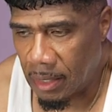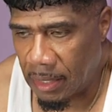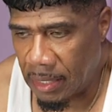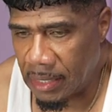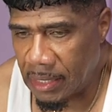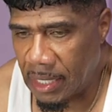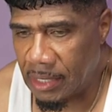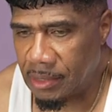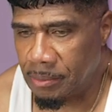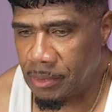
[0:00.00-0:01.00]
Uh, it
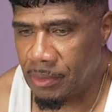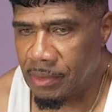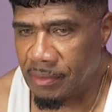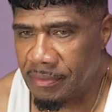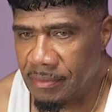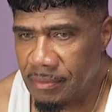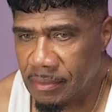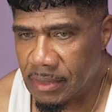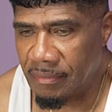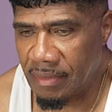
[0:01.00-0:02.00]
had the mood of
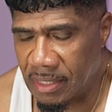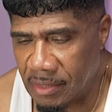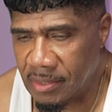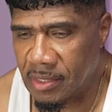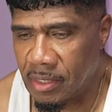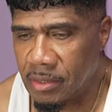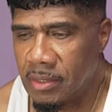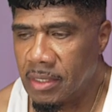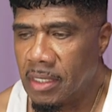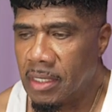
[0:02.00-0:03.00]
of
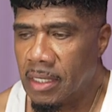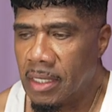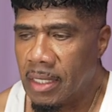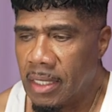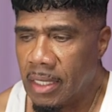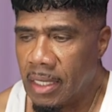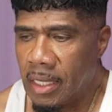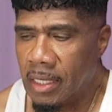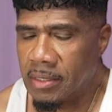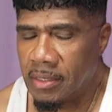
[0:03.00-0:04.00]
innocence
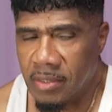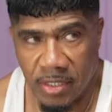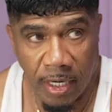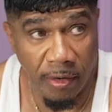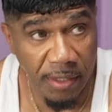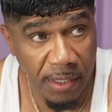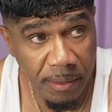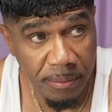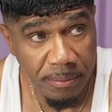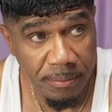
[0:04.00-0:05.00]
and sincerity.
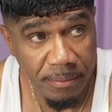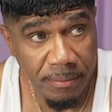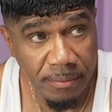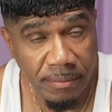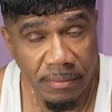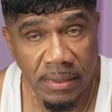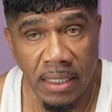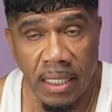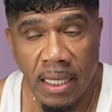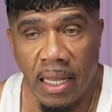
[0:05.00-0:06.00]
Mm.
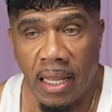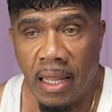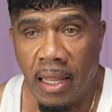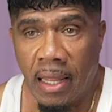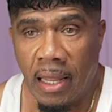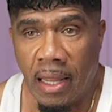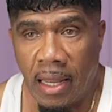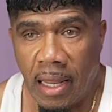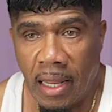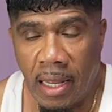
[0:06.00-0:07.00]

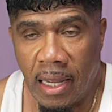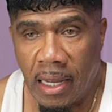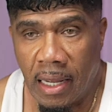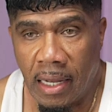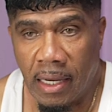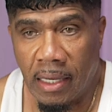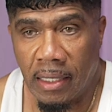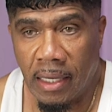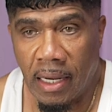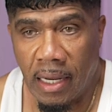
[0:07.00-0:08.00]

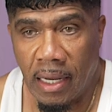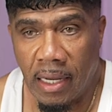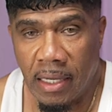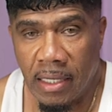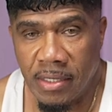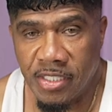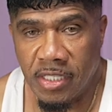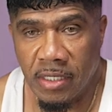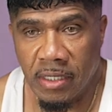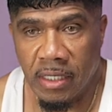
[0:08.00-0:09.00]
And
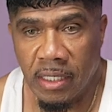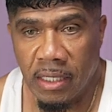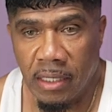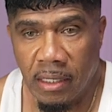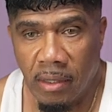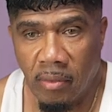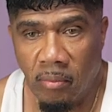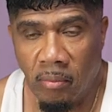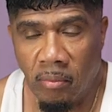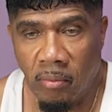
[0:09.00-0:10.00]
instantly,
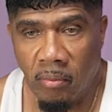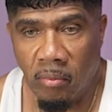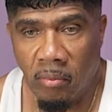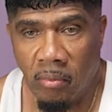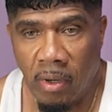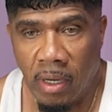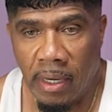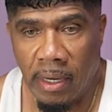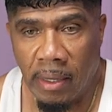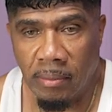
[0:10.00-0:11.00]

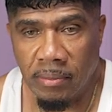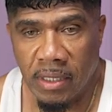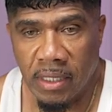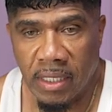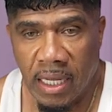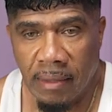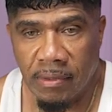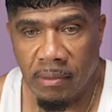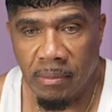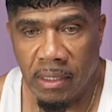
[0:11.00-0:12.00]
um, it came
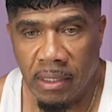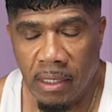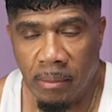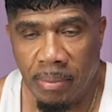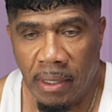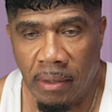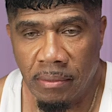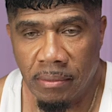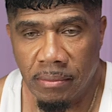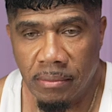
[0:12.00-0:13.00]
to me about